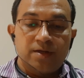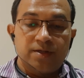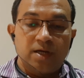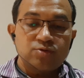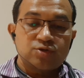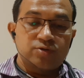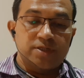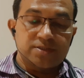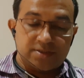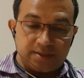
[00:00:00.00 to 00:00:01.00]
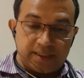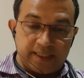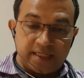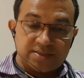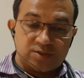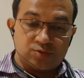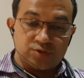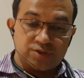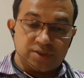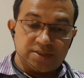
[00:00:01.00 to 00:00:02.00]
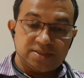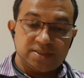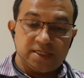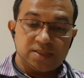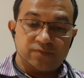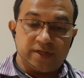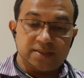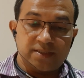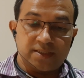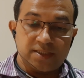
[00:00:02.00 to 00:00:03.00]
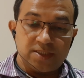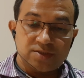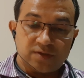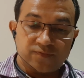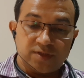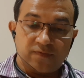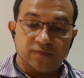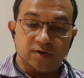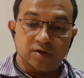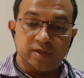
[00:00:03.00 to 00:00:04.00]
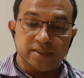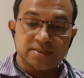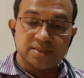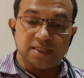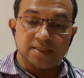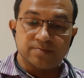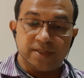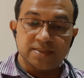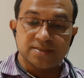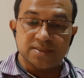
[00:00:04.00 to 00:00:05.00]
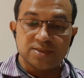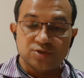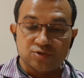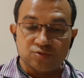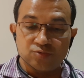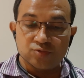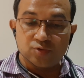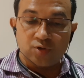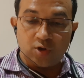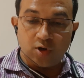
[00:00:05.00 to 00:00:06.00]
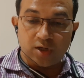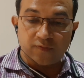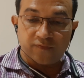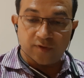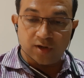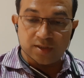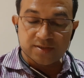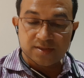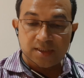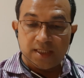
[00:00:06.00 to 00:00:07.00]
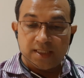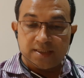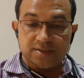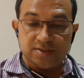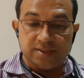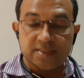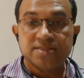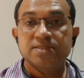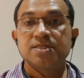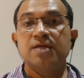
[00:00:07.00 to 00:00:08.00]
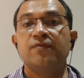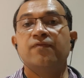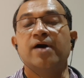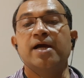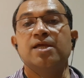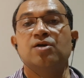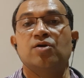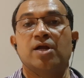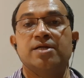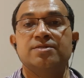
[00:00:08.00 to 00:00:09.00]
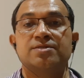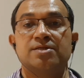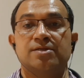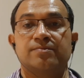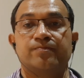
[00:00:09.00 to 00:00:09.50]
Now students, the next question, state whether each of the following statements is true or false. Justify your answer.